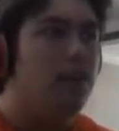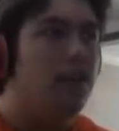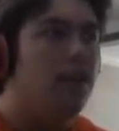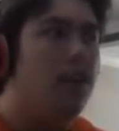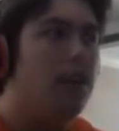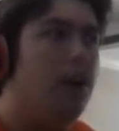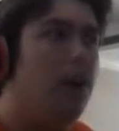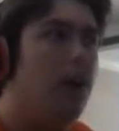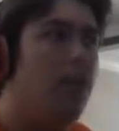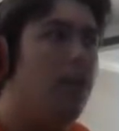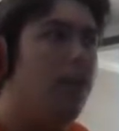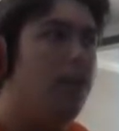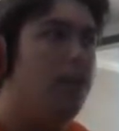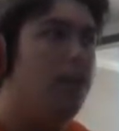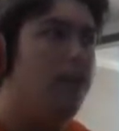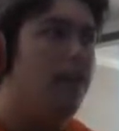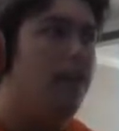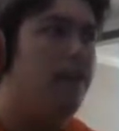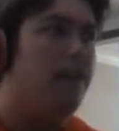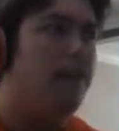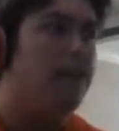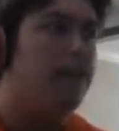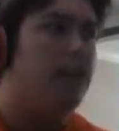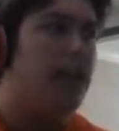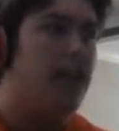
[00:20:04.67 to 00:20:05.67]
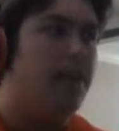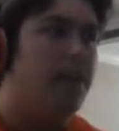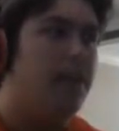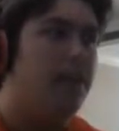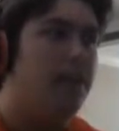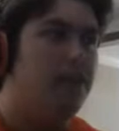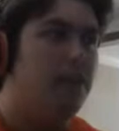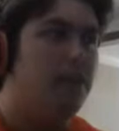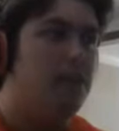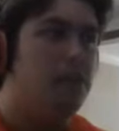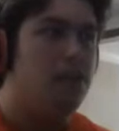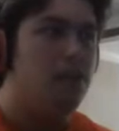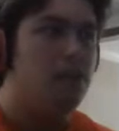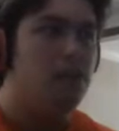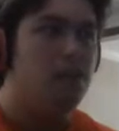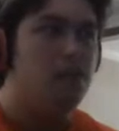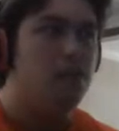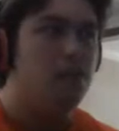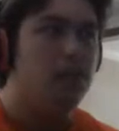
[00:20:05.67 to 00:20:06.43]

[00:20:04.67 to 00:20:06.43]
can go with whatever enchantments you